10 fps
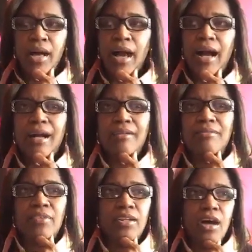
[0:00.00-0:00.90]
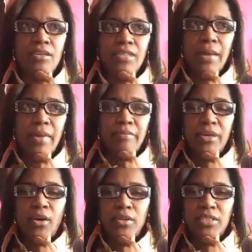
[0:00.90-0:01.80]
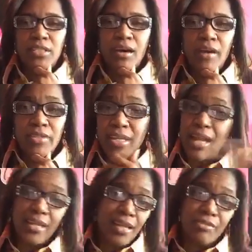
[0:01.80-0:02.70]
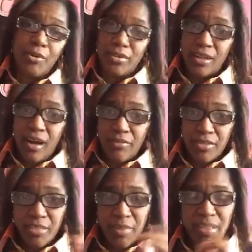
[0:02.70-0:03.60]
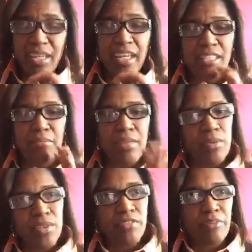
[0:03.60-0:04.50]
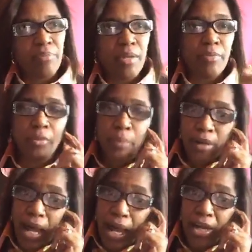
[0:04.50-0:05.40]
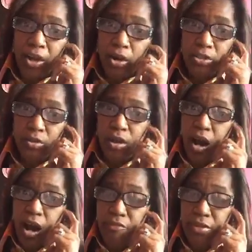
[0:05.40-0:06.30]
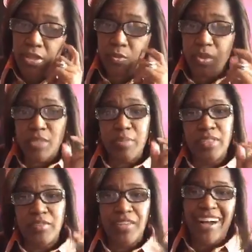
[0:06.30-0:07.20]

I, for a long time, have been going to these conferences, and I love going to conferences because I get to meet with different people, but I go to a conference with specific,